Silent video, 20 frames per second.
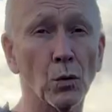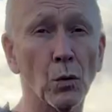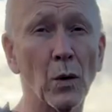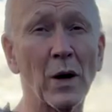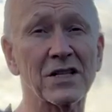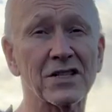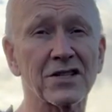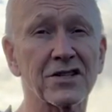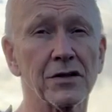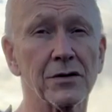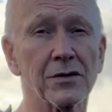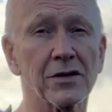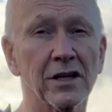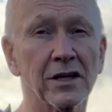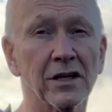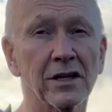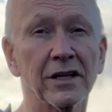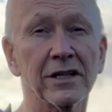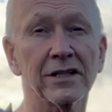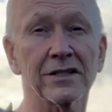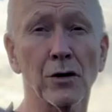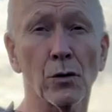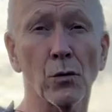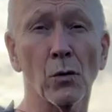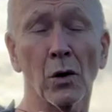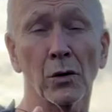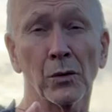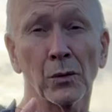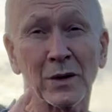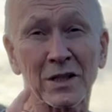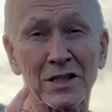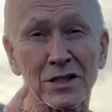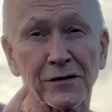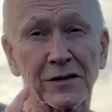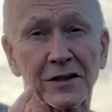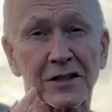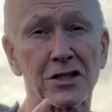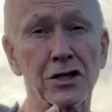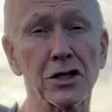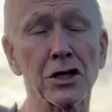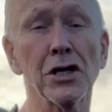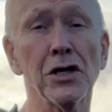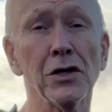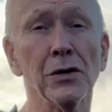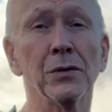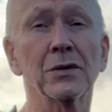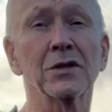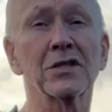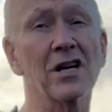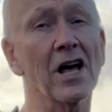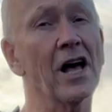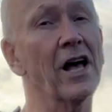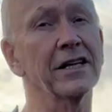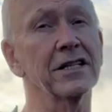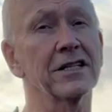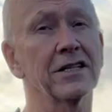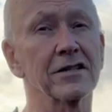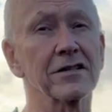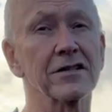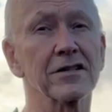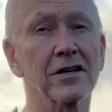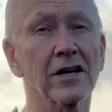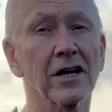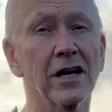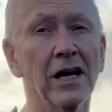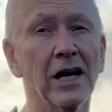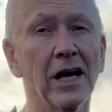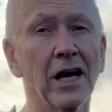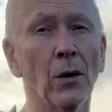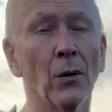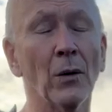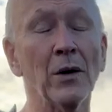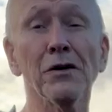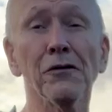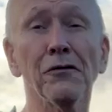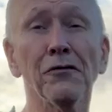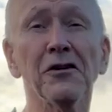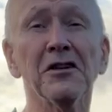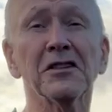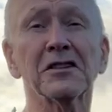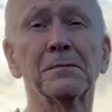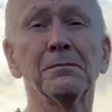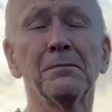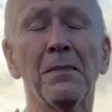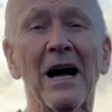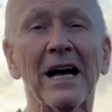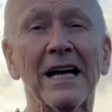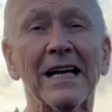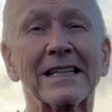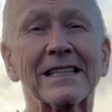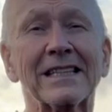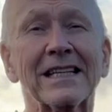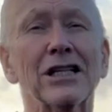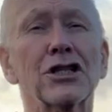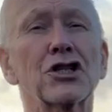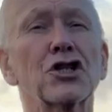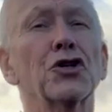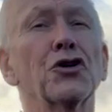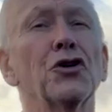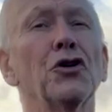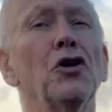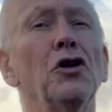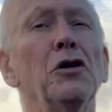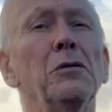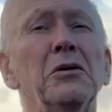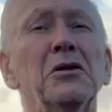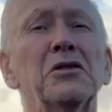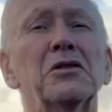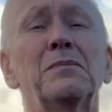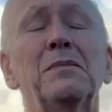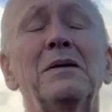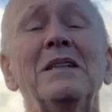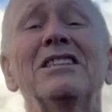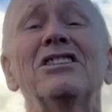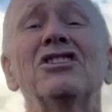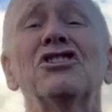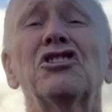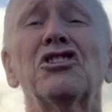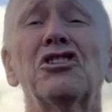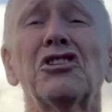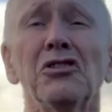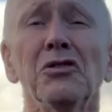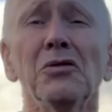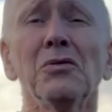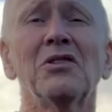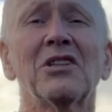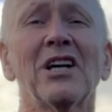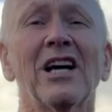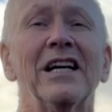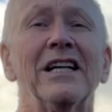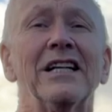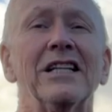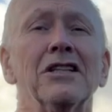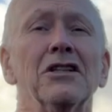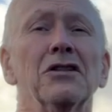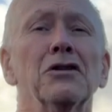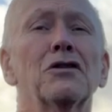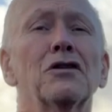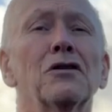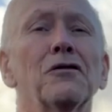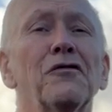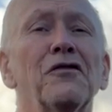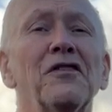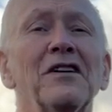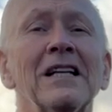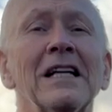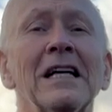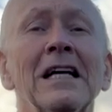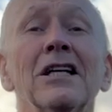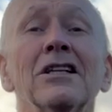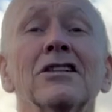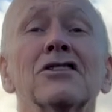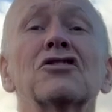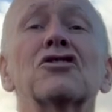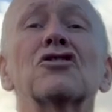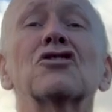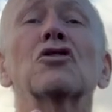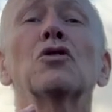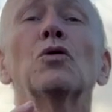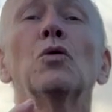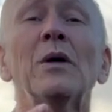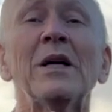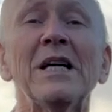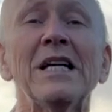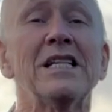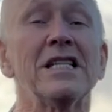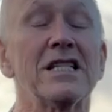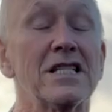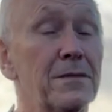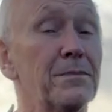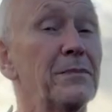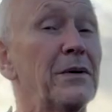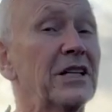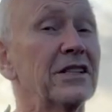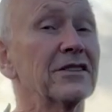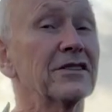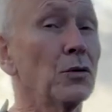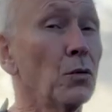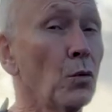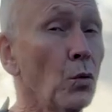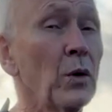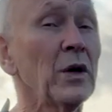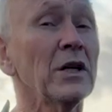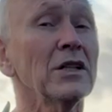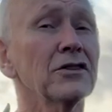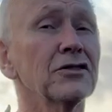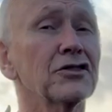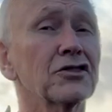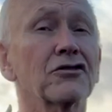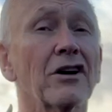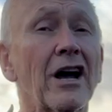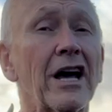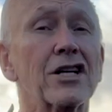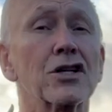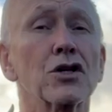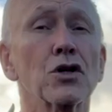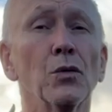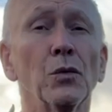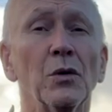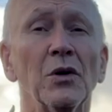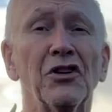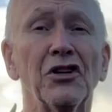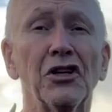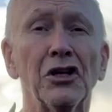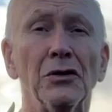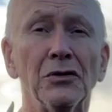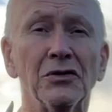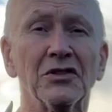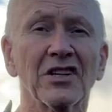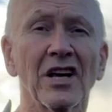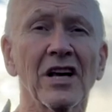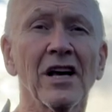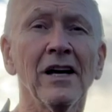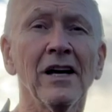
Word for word: wetsuit is the one which fits you tightest. When you first buy it, it should almost be too tight. You should feel squeezed because it will stretch with use.